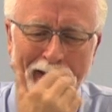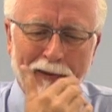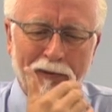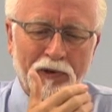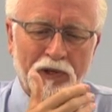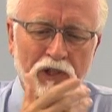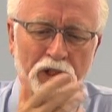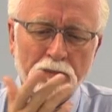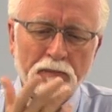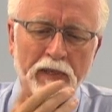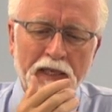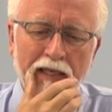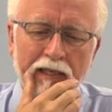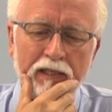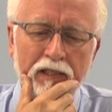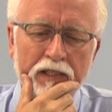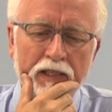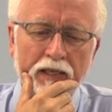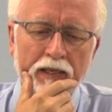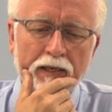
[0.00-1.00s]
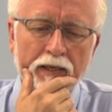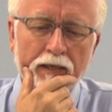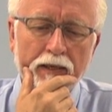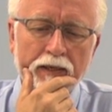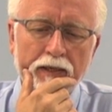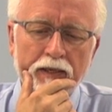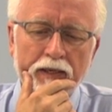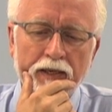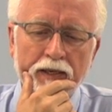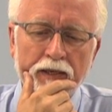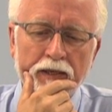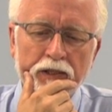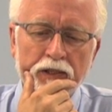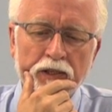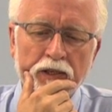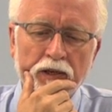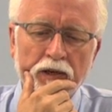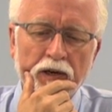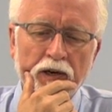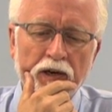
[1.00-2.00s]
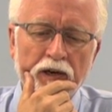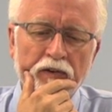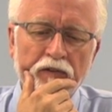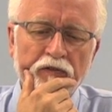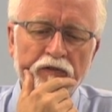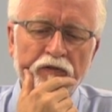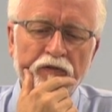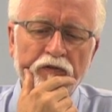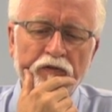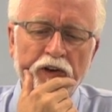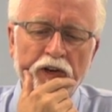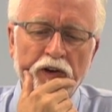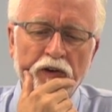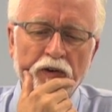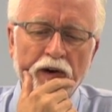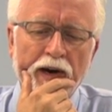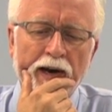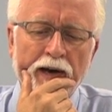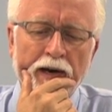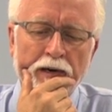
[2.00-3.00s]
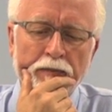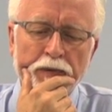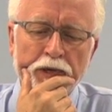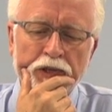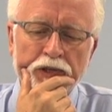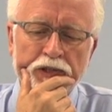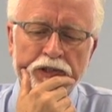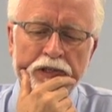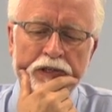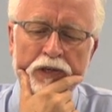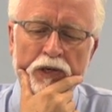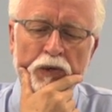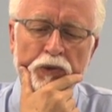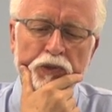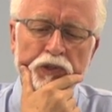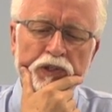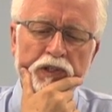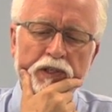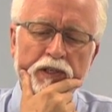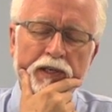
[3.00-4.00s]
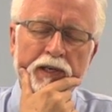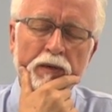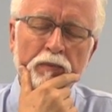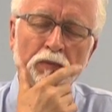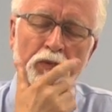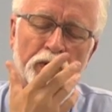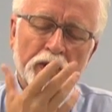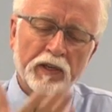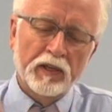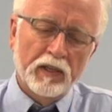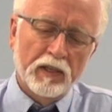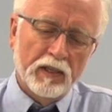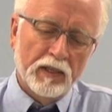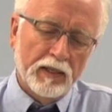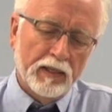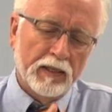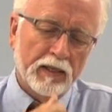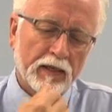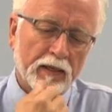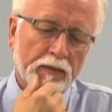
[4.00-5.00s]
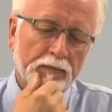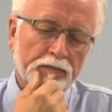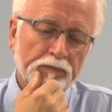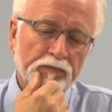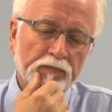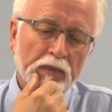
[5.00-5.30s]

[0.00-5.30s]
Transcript: switch means uh, is a little hard to figure out because the notes that come with the uh,